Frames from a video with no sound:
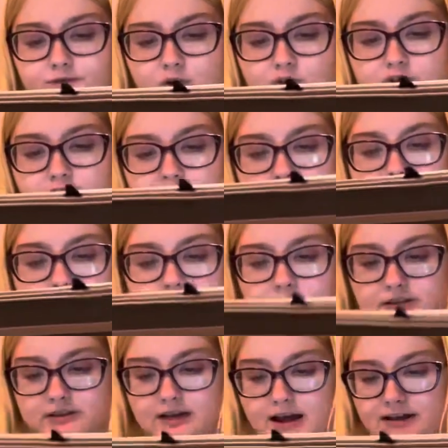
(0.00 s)
photogenic
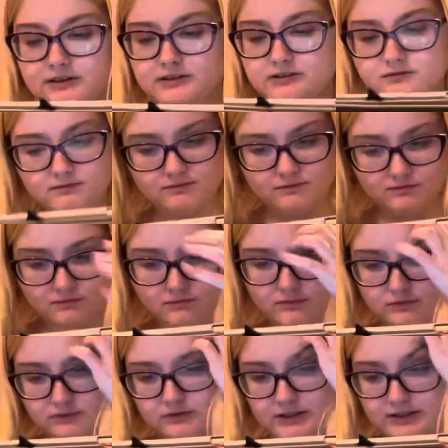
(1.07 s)
styles
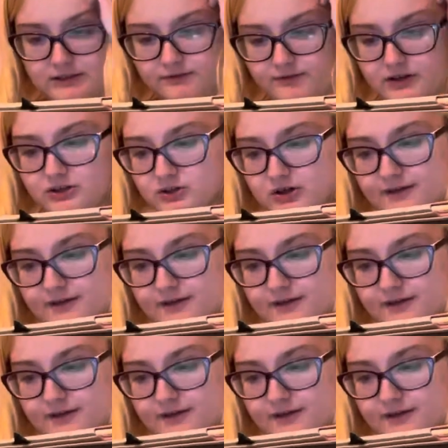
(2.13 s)
is a feature